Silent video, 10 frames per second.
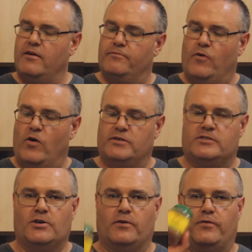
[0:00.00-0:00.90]
Find
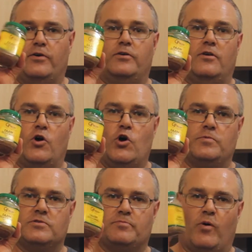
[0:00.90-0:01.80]
yourself
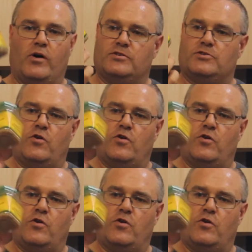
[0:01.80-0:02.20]
herbs and spices.